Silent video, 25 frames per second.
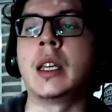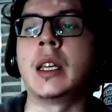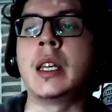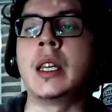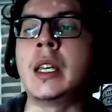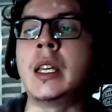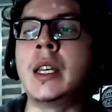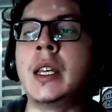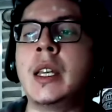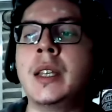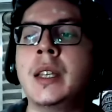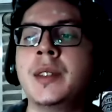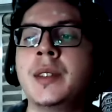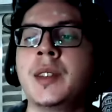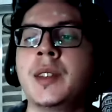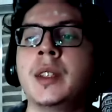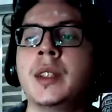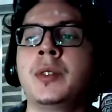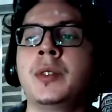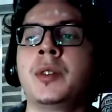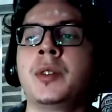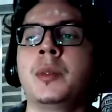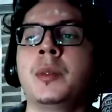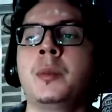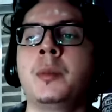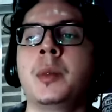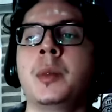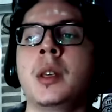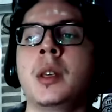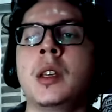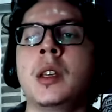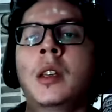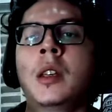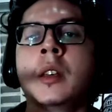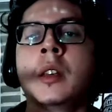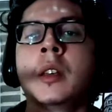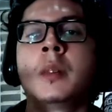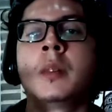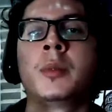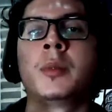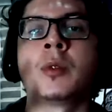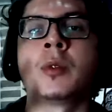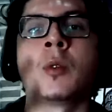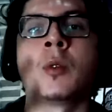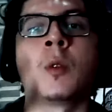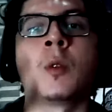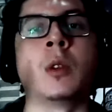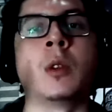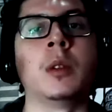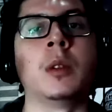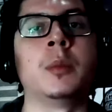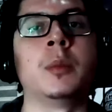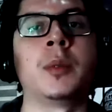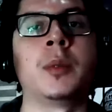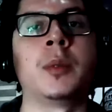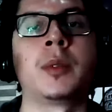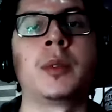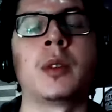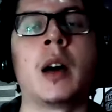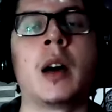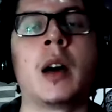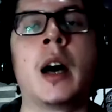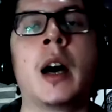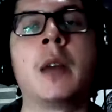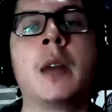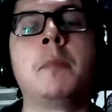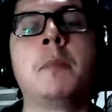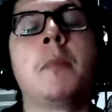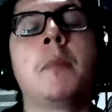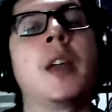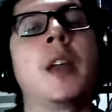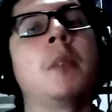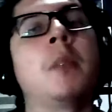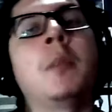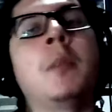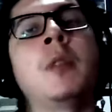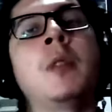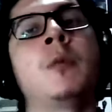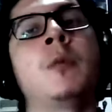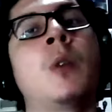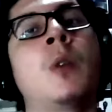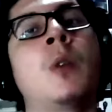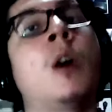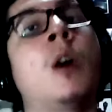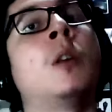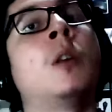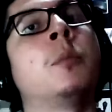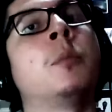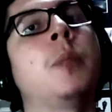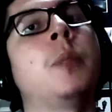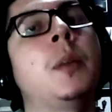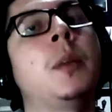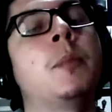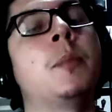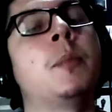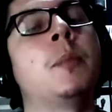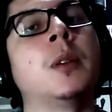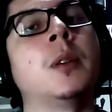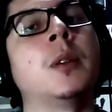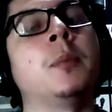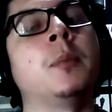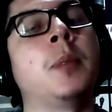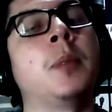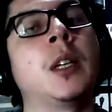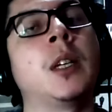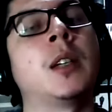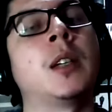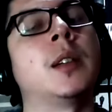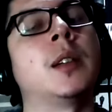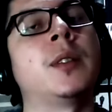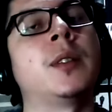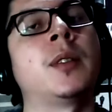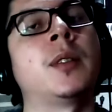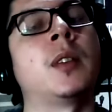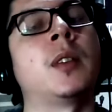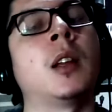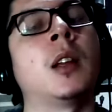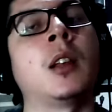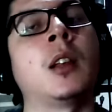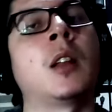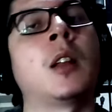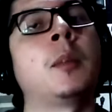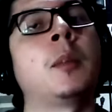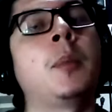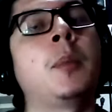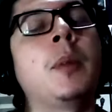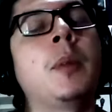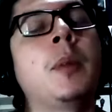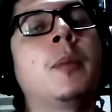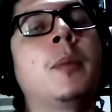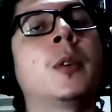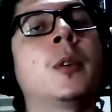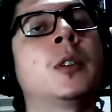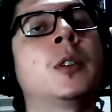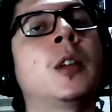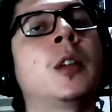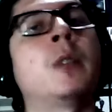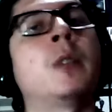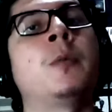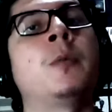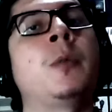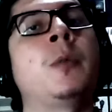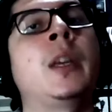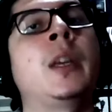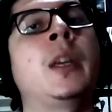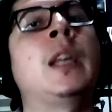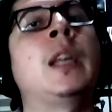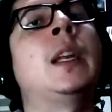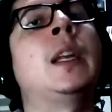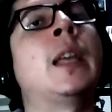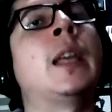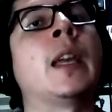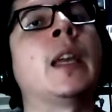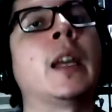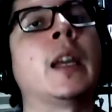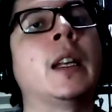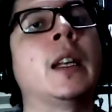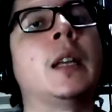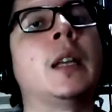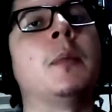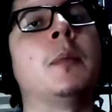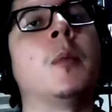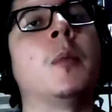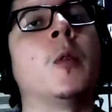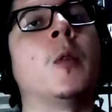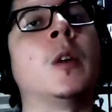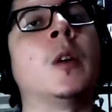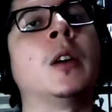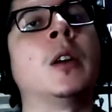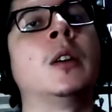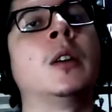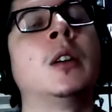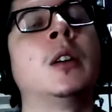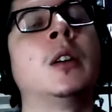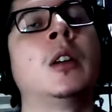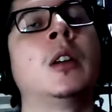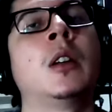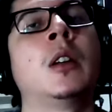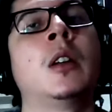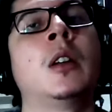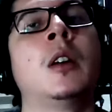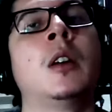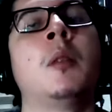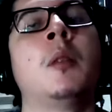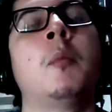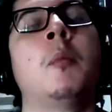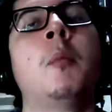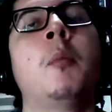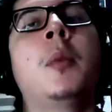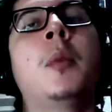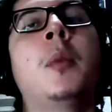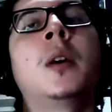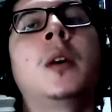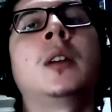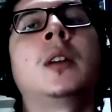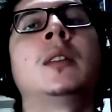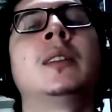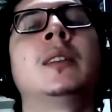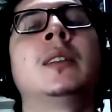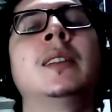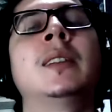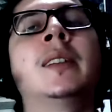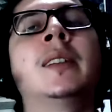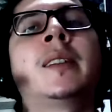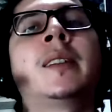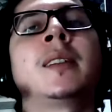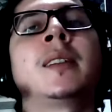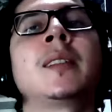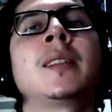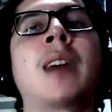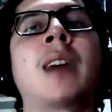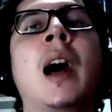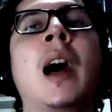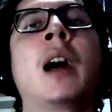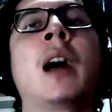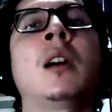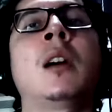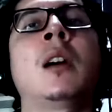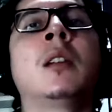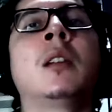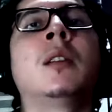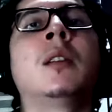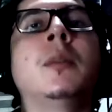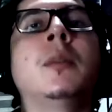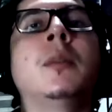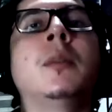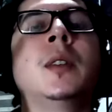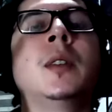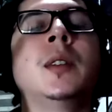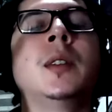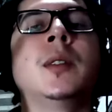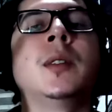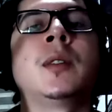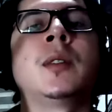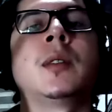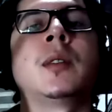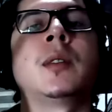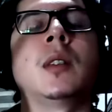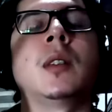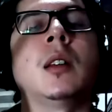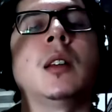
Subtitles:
easy to be absorbed. I may be wrong, but because a lot of people are not reading anymore. But the style of this